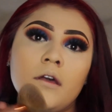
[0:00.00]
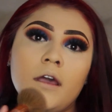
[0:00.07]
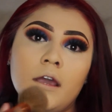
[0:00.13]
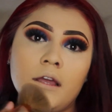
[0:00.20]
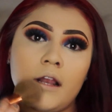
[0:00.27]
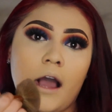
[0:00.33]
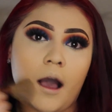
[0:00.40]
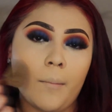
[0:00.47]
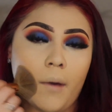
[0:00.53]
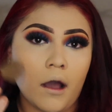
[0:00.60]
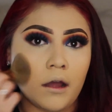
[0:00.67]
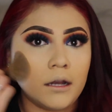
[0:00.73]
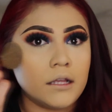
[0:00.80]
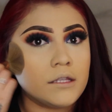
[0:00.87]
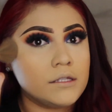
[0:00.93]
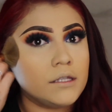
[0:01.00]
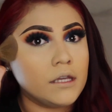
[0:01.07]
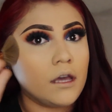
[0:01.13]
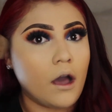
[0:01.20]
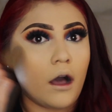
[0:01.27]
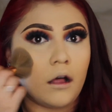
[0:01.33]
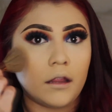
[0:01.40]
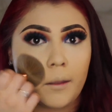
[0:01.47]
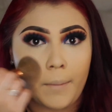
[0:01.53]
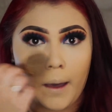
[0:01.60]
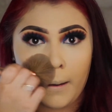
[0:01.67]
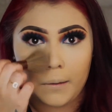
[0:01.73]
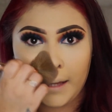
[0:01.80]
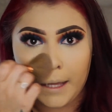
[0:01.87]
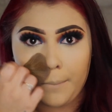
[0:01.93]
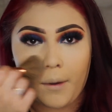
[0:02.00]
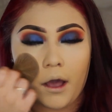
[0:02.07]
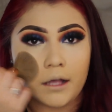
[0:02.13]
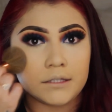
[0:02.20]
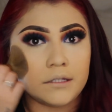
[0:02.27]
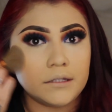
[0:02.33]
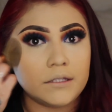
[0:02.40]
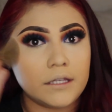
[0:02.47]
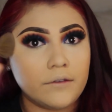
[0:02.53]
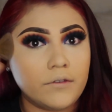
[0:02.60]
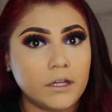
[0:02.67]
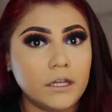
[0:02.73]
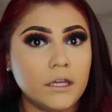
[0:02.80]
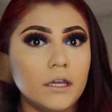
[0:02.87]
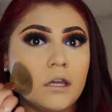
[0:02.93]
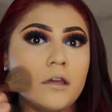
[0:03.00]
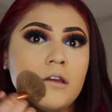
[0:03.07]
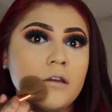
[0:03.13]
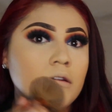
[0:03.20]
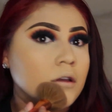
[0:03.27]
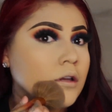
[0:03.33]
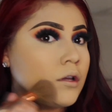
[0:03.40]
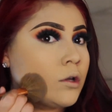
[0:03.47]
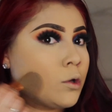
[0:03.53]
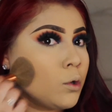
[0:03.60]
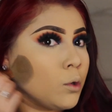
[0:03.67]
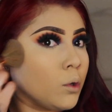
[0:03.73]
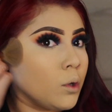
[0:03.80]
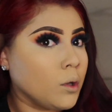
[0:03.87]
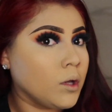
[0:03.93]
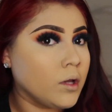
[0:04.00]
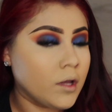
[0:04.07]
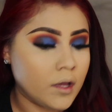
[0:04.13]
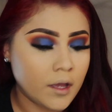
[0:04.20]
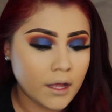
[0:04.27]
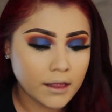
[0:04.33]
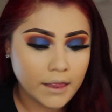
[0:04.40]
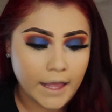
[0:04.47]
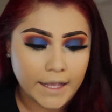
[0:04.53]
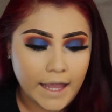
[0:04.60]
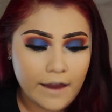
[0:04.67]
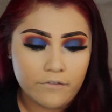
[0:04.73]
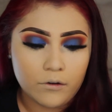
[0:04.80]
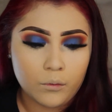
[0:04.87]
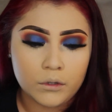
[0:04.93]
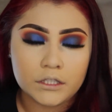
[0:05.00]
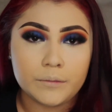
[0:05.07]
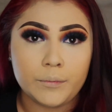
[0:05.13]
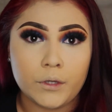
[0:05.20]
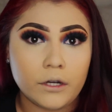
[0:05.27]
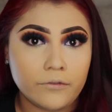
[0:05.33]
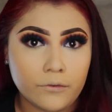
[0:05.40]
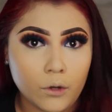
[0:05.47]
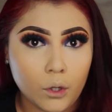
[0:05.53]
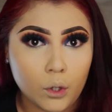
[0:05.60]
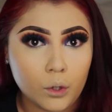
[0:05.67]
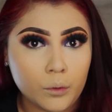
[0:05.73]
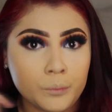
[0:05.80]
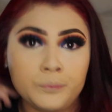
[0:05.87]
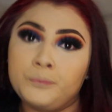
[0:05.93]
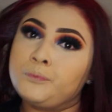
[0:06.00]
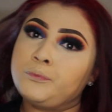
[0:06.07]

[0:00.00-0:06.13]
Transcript: And I'm honestly all about like positivity. Like, everyone's beautiful.